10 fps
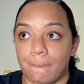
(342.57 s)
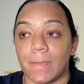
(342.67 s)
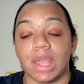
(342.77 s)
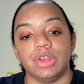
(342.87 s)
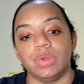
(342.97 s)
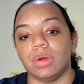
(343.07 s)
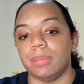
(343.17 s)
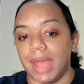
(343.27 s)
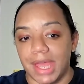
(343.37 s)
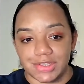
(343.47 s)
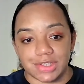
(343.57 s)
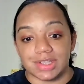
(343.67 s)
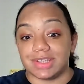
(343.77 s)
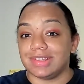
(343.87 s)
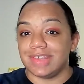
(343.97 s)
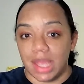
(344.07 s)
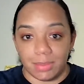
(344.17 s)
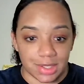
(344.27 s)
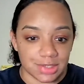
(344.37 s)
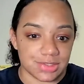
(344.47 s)
Can you imagine the
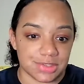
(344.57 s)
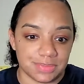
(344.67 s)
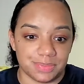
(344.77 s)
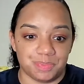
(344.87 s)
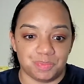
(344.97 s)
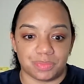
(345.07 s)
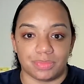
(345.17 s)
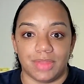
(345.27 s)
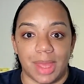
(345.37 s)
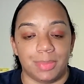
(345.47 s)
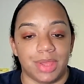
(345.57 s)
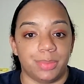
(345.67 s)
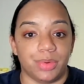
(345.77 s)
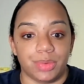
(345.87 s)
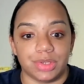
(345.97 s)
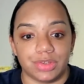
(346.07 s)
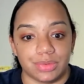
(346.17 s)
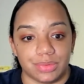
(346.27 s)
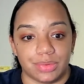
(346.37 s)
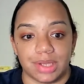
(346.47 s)
damage that people would
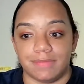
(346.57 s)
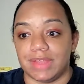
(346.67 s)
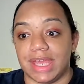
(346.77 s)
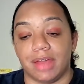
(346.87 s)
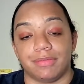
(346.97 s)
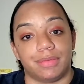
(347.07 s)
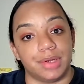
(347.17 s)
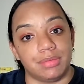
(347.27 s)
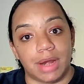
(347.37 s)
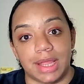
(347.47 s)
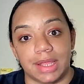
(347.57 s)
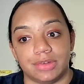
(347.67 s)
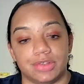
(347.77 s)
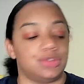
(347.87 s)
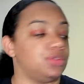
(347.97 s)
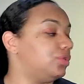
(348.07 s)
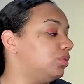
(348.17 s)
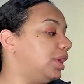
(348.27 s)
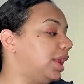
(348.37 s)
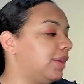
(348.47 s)
do if they had free reign just to do
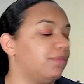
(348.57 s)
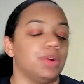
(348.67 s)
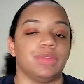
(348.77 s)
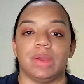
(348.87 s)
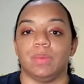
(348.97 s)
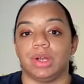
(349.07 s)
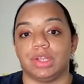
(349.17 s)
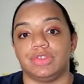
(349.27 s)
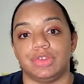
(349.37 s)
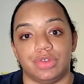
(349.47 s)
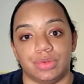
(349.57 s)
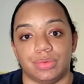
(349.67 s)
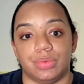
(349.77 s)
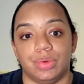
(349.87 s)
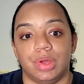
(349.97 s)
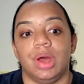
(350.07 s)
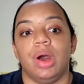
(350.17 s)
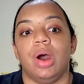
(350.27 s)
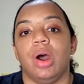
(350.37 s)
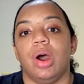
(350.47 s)
whatever they wanted to do
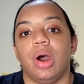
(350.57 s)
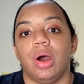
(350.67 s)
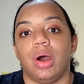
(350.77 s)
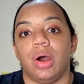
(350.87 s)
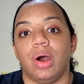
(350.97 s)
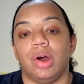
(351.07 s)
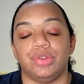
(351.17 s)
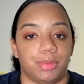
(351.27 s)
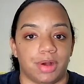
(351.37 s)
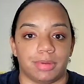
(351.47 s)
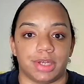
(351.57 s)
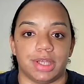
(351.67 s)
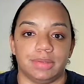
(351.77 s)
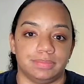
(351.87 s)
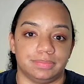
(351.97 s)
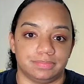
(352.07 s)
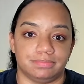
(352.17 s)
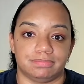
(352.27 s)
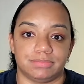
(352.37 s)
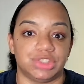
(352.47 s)
on your property?
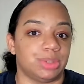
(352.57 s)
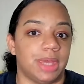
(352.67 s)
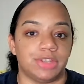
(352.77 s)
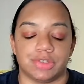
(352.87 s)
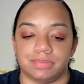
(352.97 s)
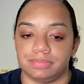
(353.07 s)
Just imagine.